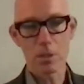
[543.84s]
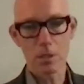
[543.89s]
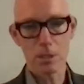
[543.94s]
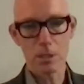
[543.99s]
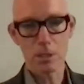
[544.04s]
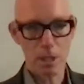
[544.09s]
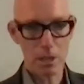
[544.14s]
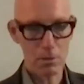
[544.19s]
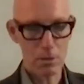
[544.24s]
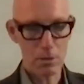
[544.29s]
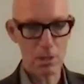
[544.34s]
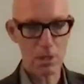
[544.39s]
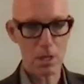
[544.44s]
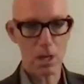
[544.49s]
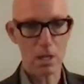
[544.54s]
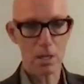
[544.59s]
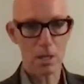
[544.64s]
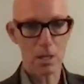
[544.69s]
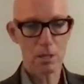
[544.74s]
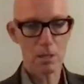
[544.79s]
their sacred
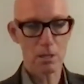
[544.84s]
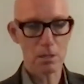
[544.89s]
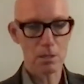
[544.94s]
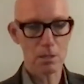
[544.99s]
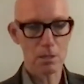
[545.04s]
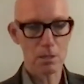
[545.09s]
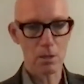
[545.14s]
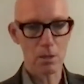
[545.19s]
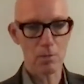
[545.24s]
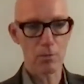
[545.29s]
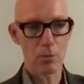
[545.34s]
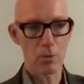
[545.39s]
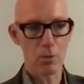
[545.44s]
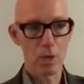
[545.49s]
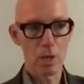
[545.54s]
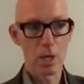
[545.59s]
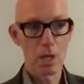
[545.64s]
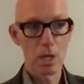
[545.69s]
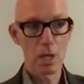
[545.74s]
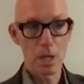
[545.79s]
sites, and so
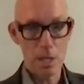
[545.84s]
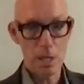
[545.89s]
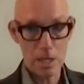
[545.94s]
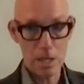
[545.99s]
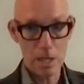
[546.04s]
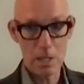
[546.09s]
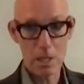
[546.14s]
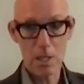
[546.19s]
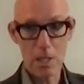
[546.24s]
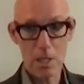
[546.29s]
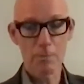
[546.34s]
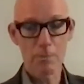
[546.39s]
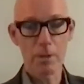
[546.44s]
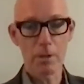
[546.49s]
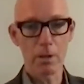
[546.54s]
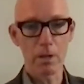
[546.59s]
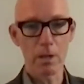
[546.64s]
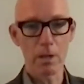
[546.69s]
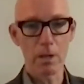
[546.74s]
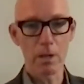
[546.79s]
forth, is
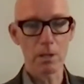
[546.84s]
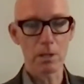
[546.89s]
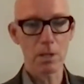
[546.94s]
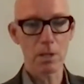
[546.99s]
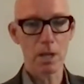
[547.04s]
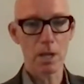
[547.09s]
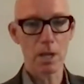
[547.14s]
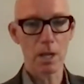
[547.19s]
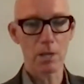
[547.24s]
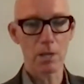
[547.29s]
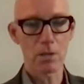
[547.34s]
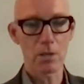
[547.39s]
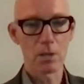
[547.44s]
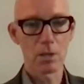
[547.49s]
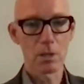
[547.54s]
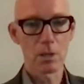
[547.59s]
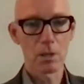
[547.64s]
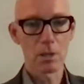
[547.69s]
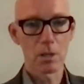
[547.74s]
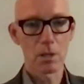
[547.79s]
experienced
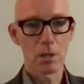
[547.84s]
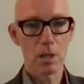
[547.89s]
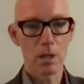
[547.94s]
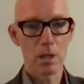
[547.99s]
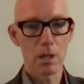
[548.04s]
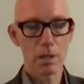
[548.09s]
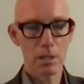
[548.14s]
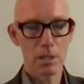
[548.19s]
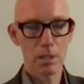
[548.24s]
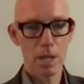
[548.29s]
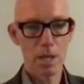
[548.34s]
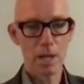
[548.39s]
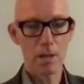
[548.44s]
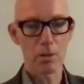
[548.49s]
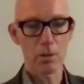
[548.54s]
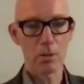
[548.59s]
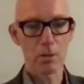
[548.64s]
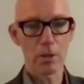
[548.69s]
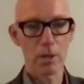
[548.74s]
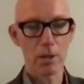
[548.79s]
as an attack
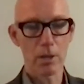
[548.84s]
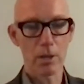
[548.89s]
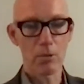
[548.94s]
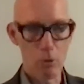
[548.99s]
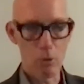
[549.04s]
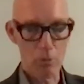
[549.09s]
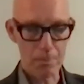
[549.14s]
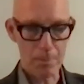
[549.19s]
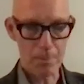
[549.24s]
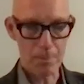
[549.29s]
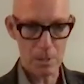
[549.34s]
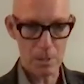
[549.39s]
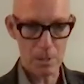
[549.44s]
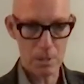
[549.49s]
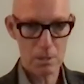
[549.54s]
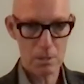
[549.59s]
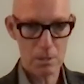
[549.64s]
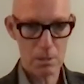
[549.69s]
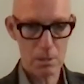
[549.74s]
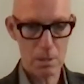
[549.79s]
on their
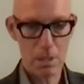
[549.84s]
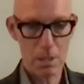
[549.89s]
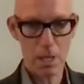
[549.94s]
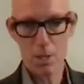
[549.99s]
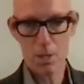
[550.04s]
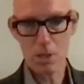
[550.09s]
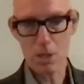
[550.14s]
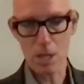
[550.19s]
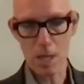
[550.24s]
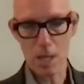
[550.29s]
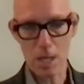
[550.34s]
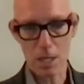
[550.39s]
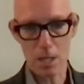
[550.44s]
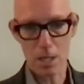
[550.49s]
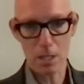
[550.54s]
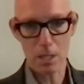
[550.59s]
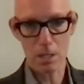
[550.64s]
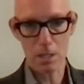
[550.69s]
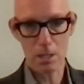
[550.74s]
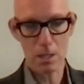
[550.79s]
groupness, their
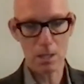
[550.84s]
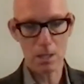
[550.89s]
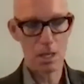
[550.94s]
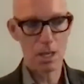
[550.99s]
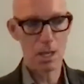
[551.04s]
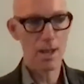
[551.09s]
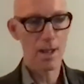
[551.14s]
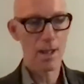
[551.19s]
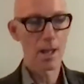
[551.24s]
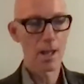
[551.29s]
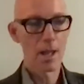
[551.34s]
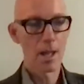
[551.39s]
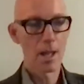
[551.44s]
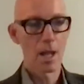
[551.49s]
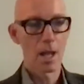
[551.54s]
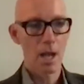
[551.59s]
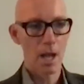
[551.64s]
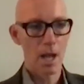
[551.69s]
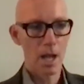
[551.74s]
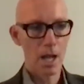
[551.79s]
nationality. Okay.
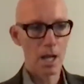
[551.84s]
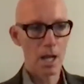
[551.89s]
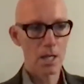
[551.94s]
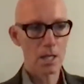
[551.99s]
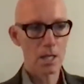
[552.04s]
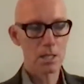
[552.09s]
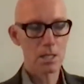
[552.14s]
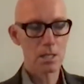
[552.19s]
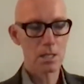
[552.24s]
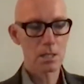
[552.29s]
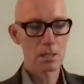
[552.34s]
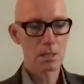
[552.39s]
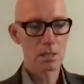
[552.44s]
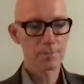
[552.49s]
And